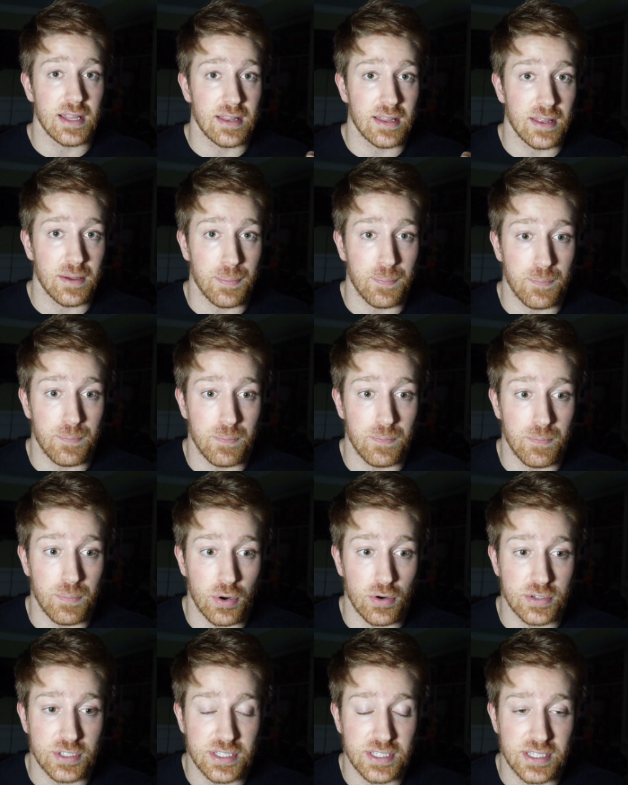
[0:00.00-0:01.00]
the
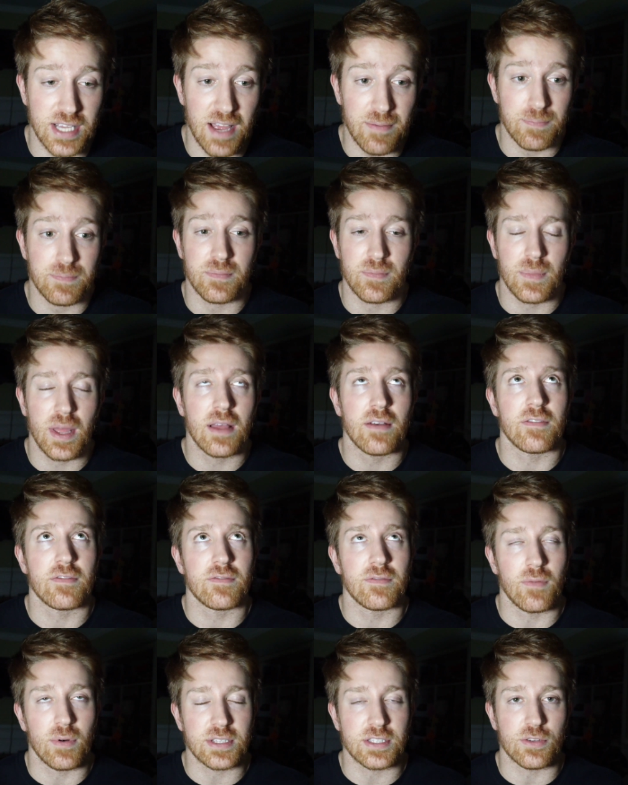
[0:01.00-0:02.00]
percept,
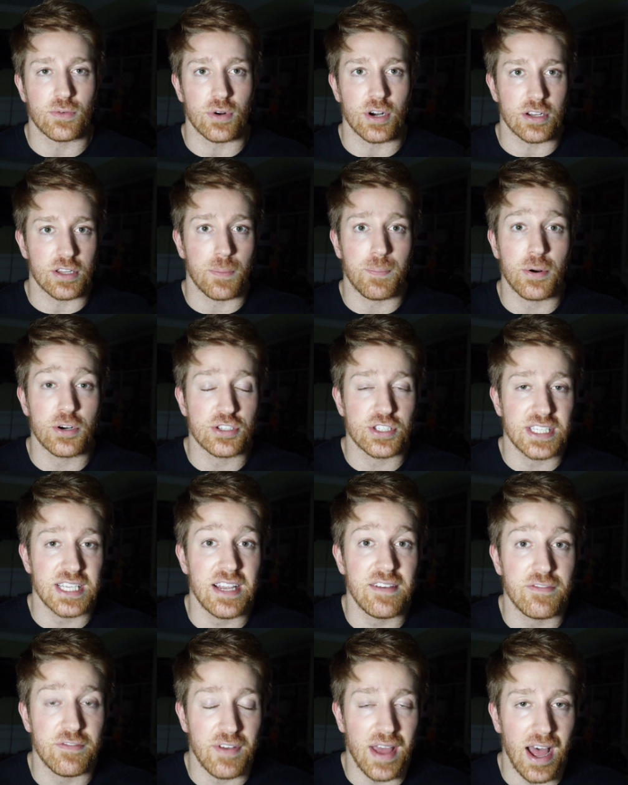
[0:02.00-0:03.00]
what's the word? The
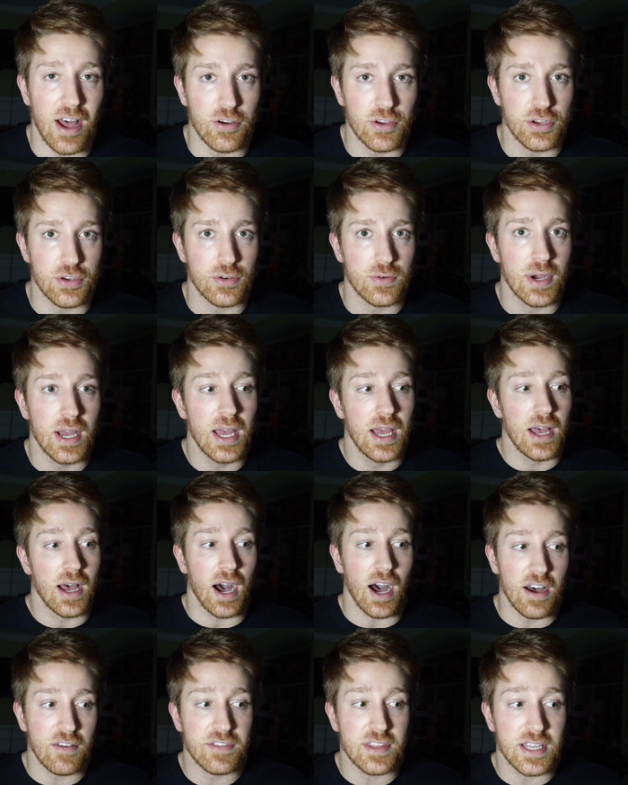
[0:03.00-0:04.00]
perceived value
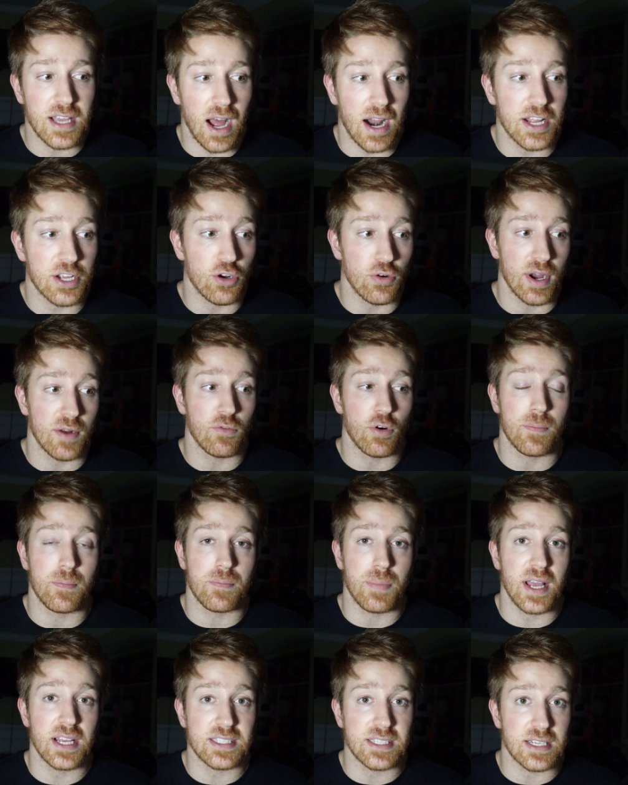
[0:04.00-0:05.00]
of the Yachty Coin will
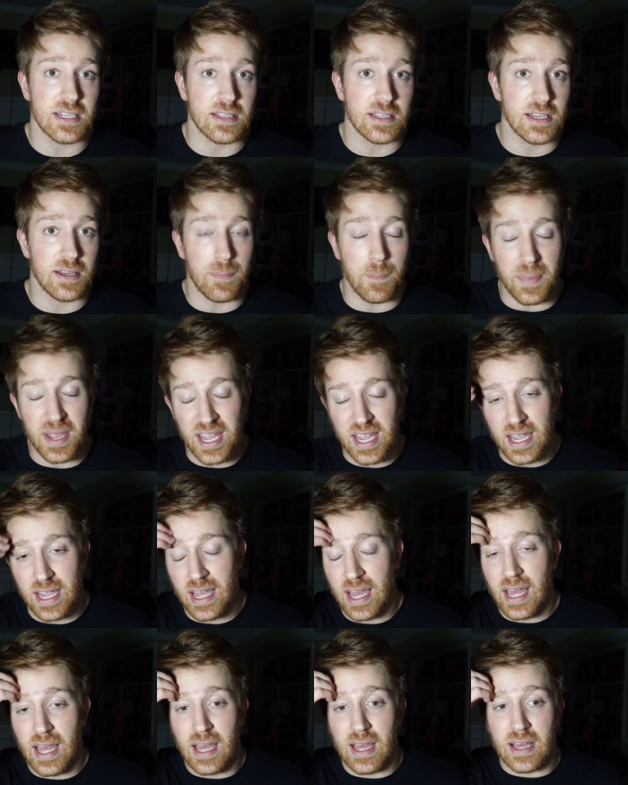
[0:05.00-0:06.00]
basically
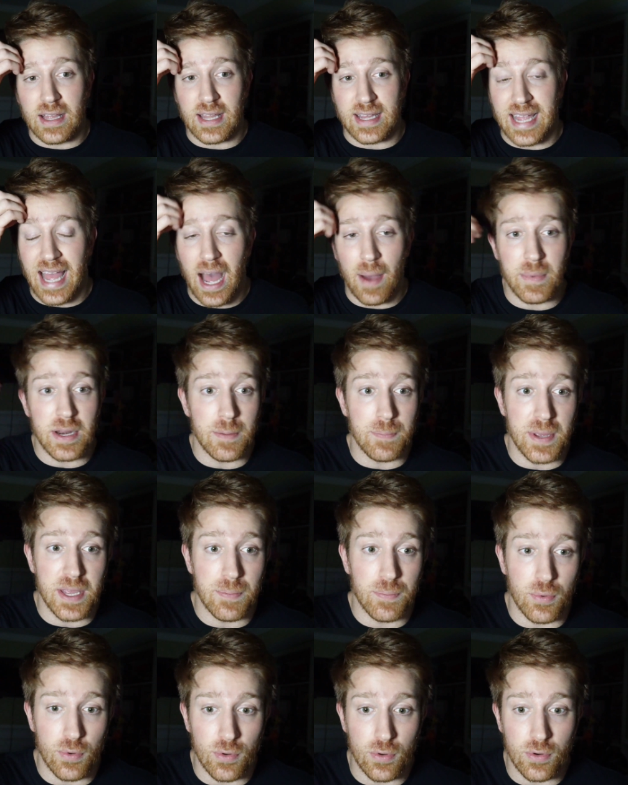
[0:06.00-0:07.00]
be like how many
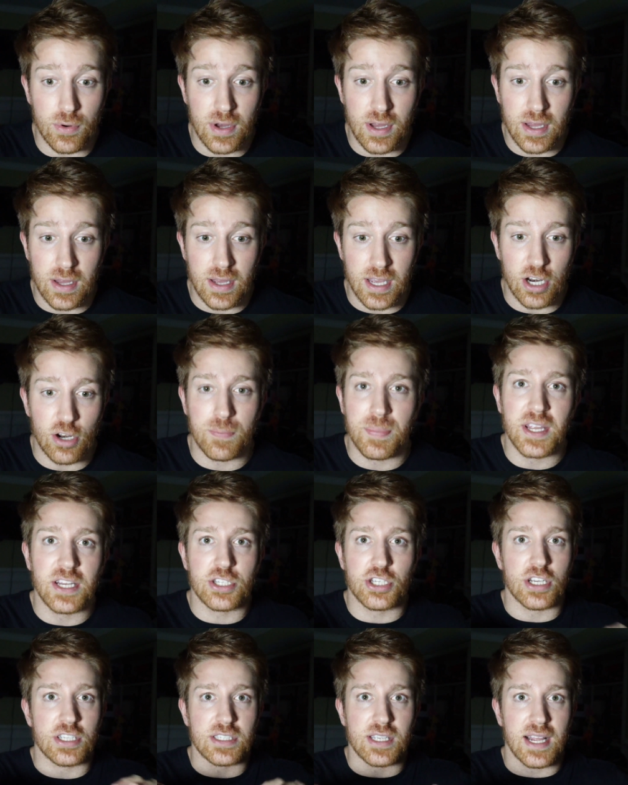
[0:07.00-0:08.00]
people, it'll be
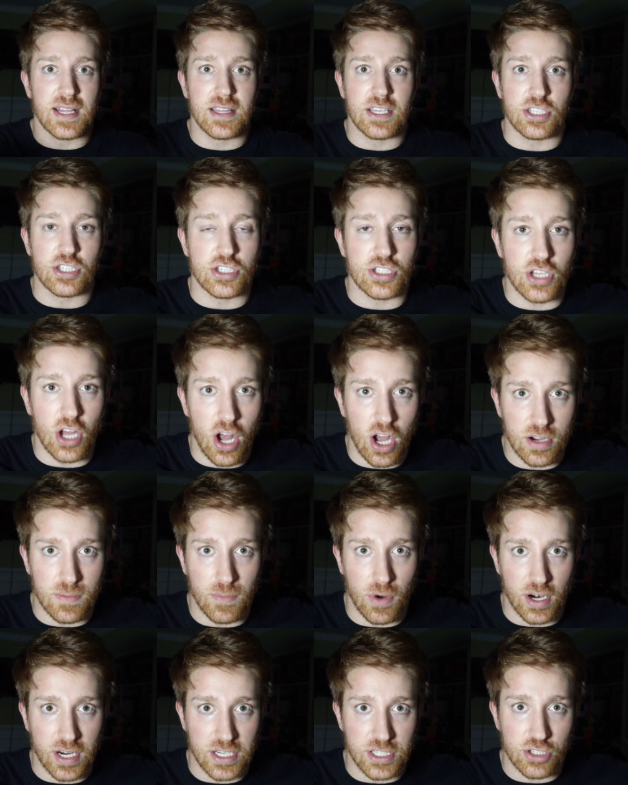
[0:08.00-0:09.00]
just like the stock
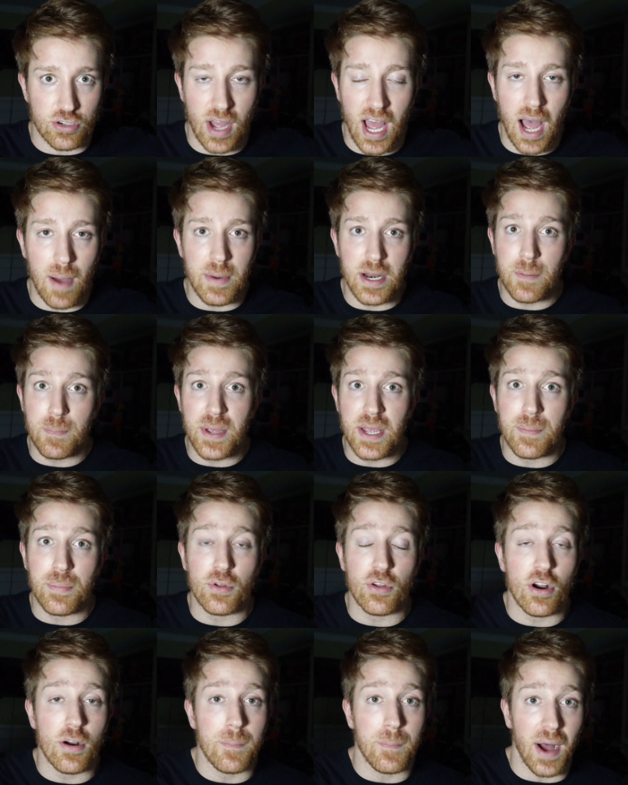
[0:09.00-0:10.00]
market. So how many
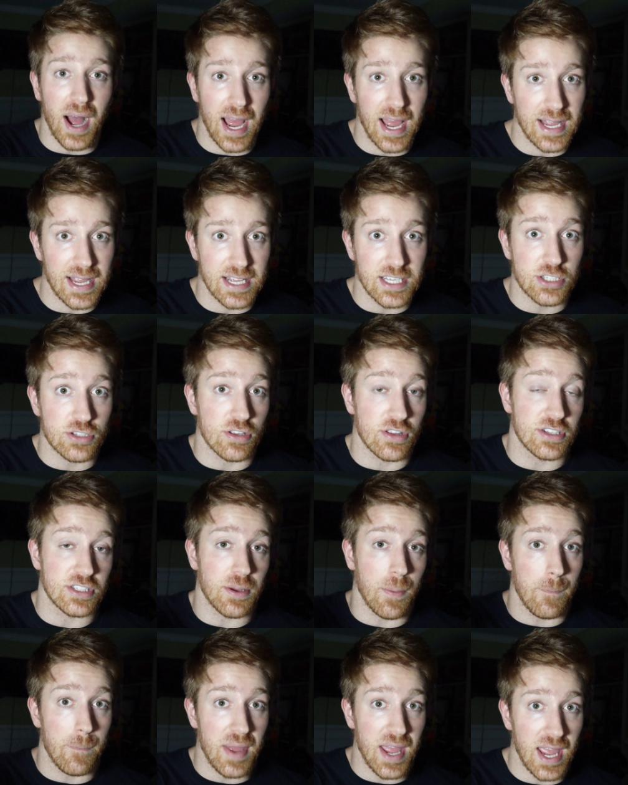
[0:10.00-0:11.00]
people are buying it, so the
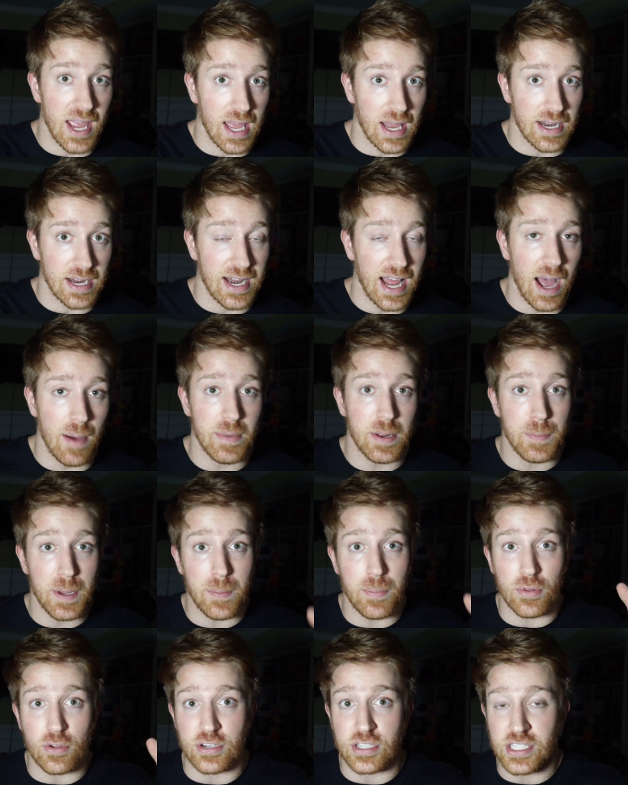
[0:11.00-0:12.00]
demand, and how many
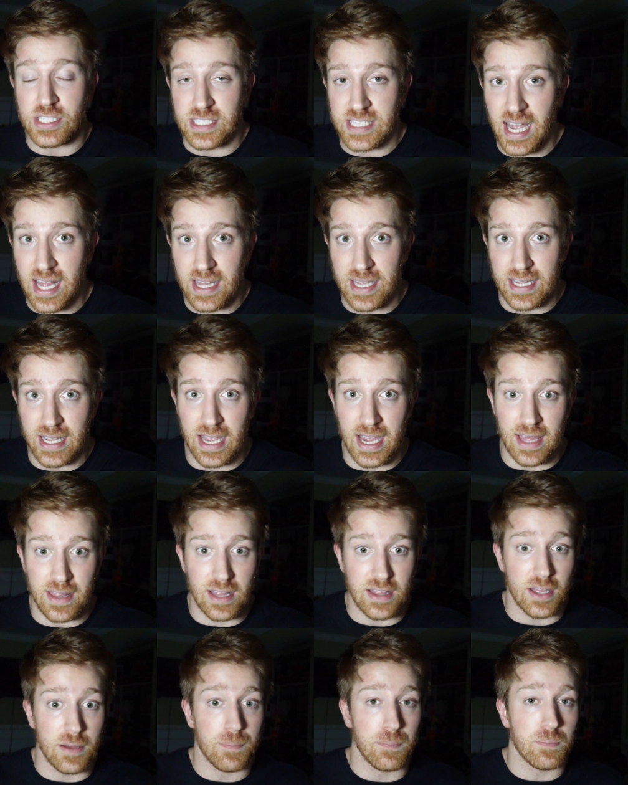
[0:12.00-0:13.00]
people are selling it, and
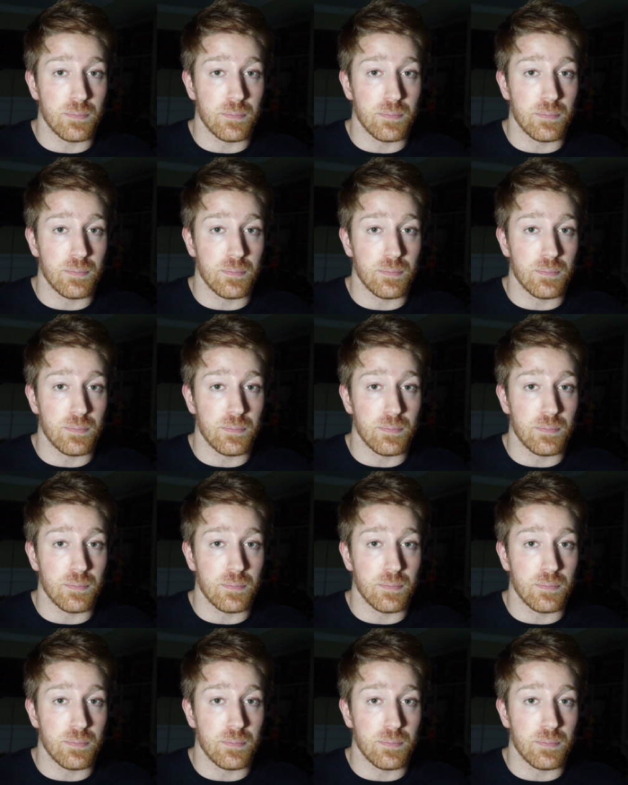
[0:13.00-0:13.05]
then the